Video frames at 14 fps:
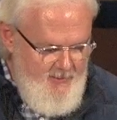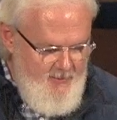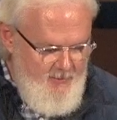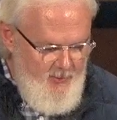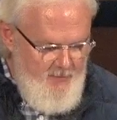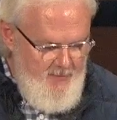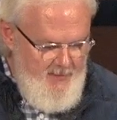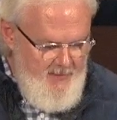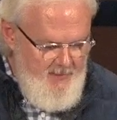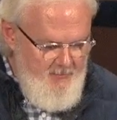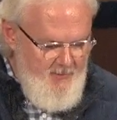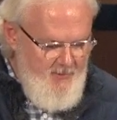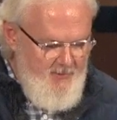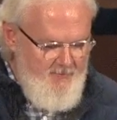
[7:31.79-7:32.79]
to put me in the
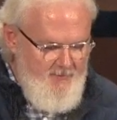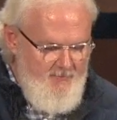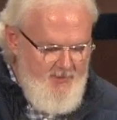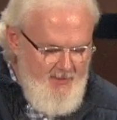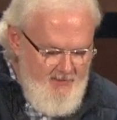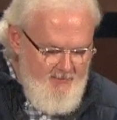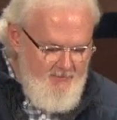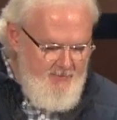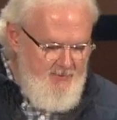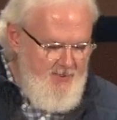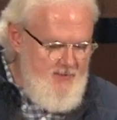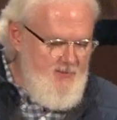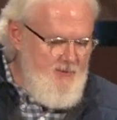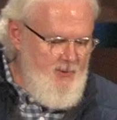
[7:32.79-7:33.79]
middle of everything."
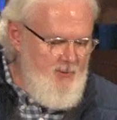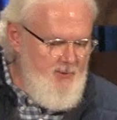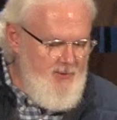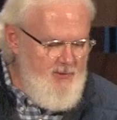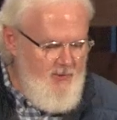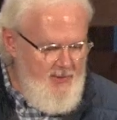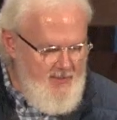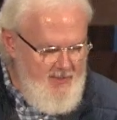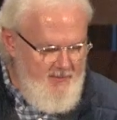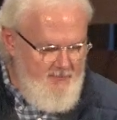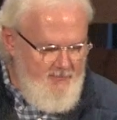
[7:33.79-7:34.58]
This is what I want you to write down.